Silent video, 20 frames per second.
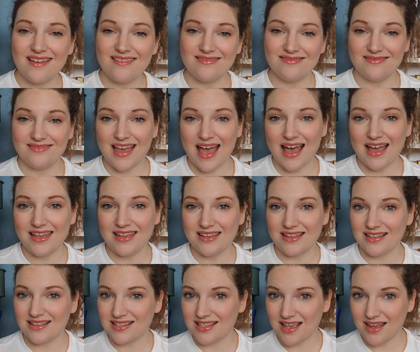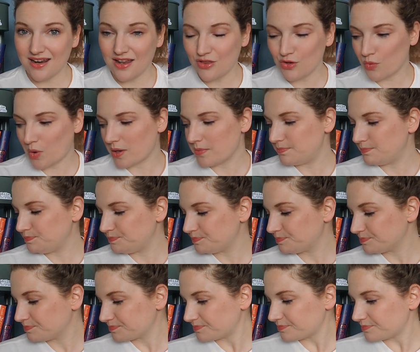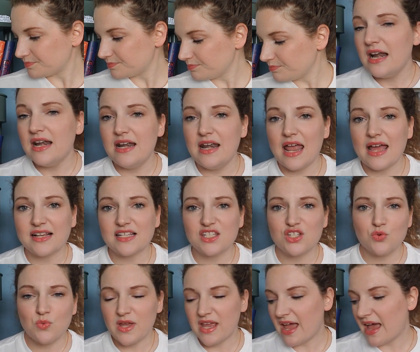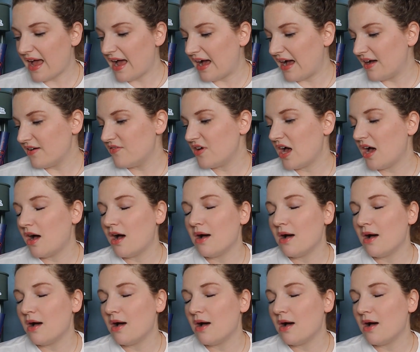that is another one. Next, we have